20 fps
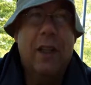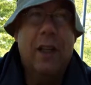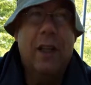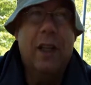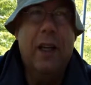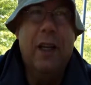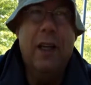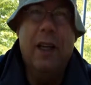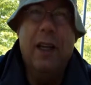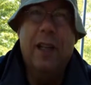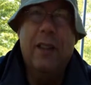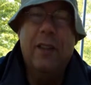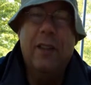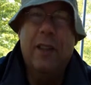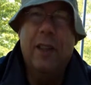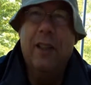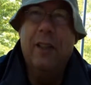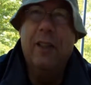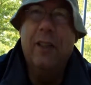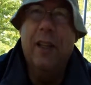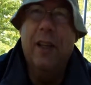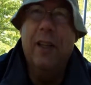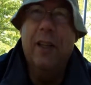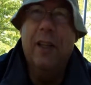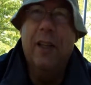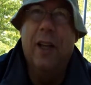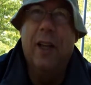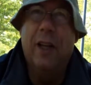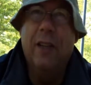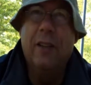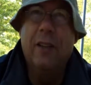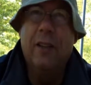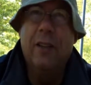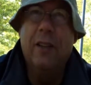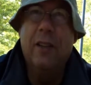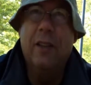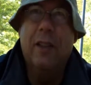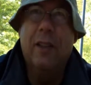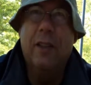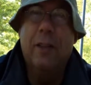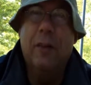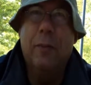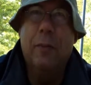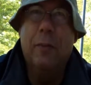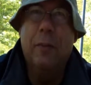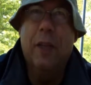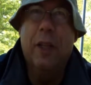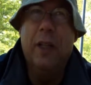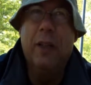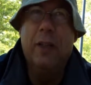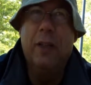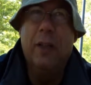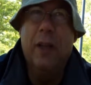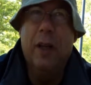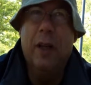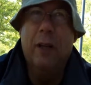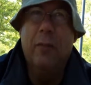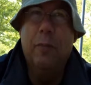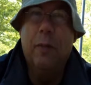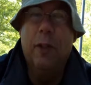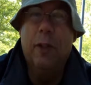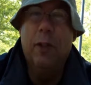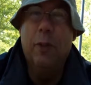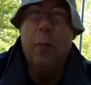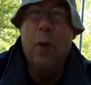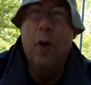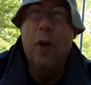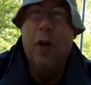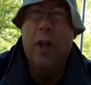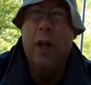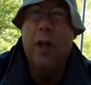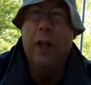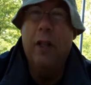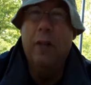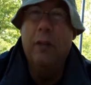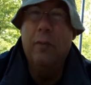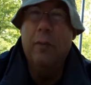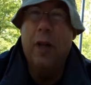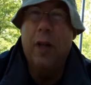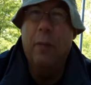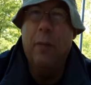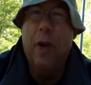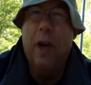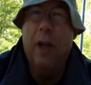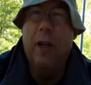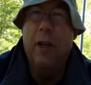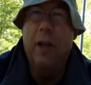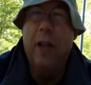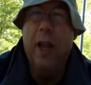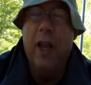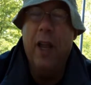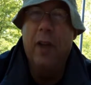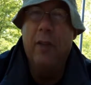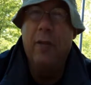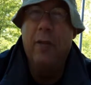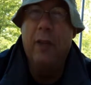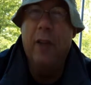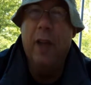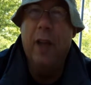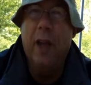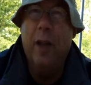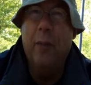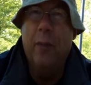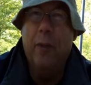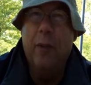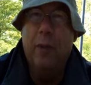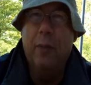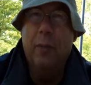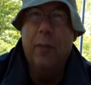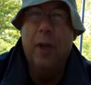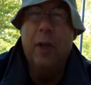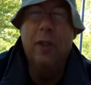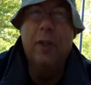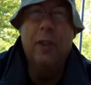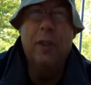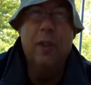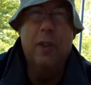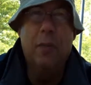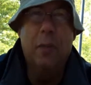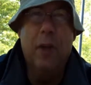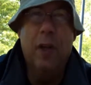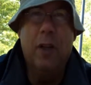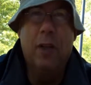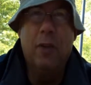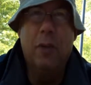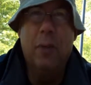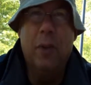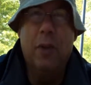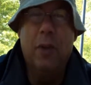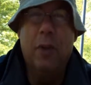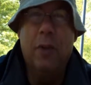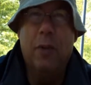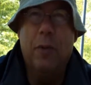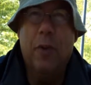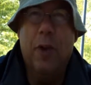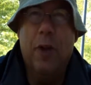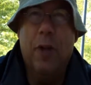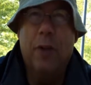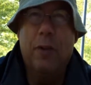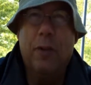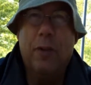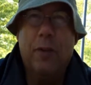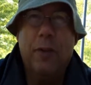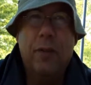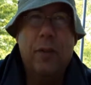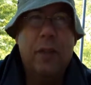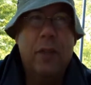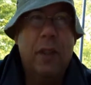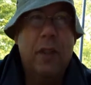And honestly, it's kind of nice. It's a small island, a mile and a half in diameter, about 6 miles worth of trails.